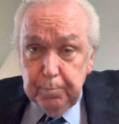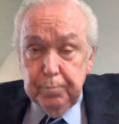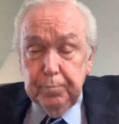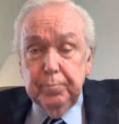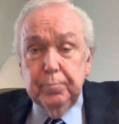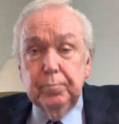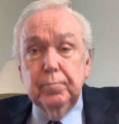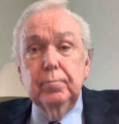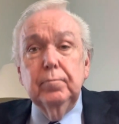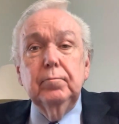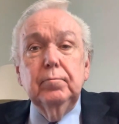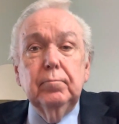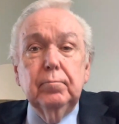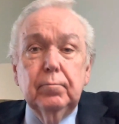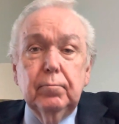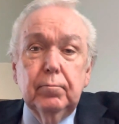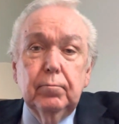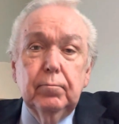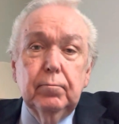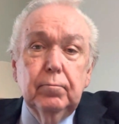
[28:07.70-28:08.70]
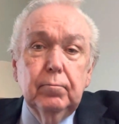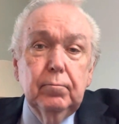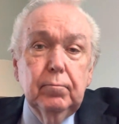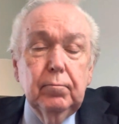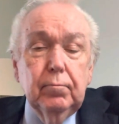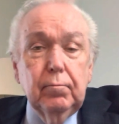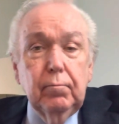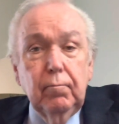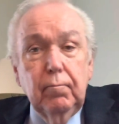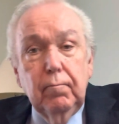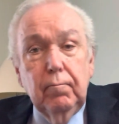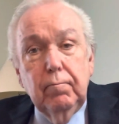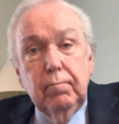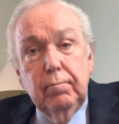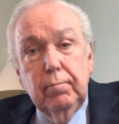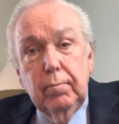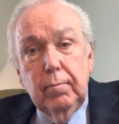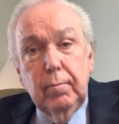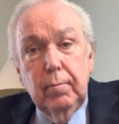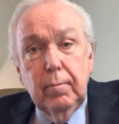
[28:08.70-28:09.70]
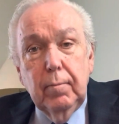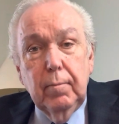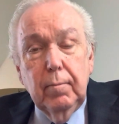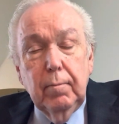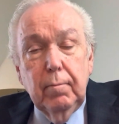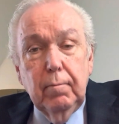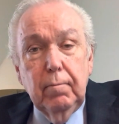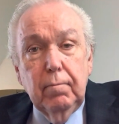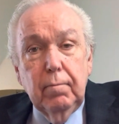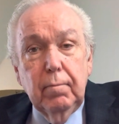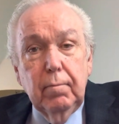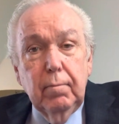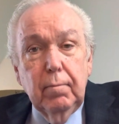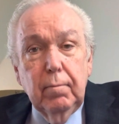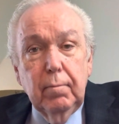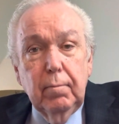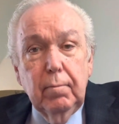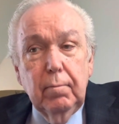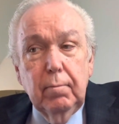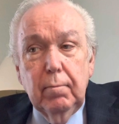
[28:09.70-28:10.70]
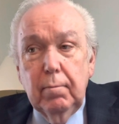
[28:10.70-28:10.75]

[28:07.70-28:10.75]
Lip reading: (no one is talking)